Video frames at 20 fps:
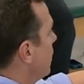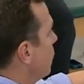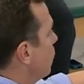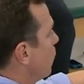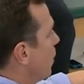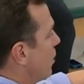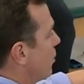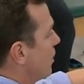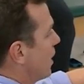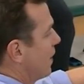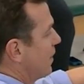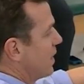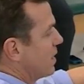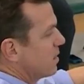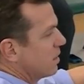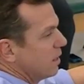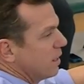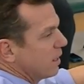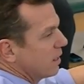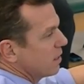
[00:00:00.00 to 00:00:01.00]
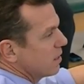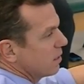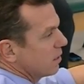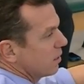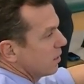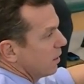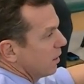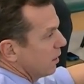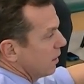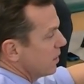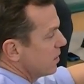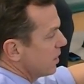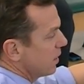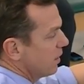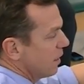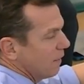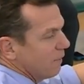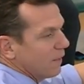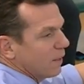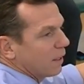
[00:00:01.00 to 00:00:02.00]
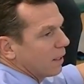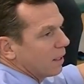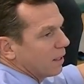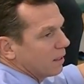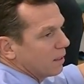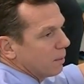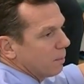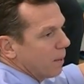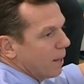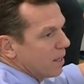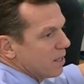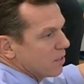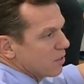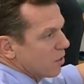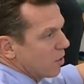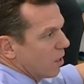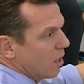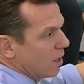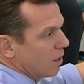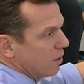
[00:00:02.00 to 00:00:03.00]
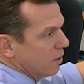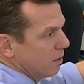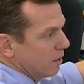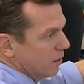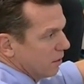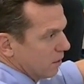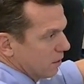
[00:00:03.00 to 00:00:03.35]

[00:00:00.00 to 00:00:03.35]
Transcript: Whether or not that's clinically significant depends on